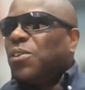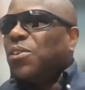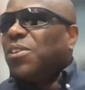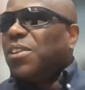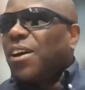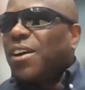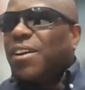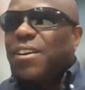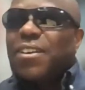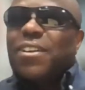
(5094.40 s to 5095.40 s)
Yeah,
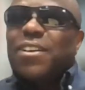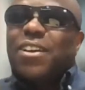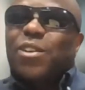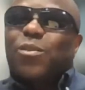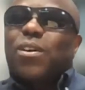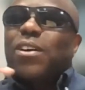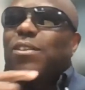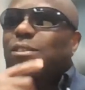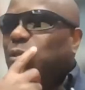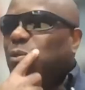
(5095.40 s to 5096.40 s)
Lightning network
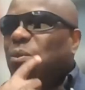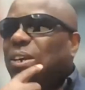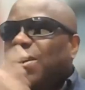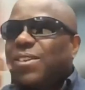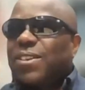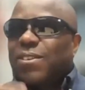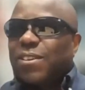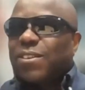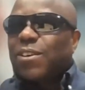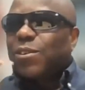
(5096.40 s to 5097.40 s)
to increase the
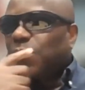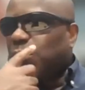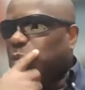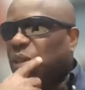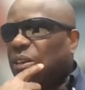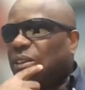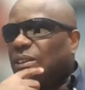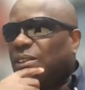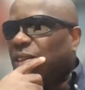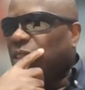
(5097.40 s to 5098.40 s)
transaction speed,
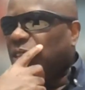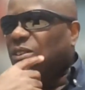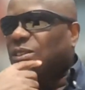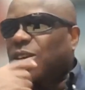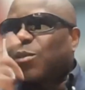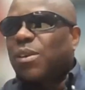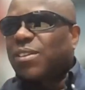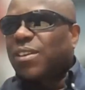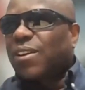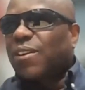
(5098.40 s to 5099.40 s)
the transaction per
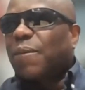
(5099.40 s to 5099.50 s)
second.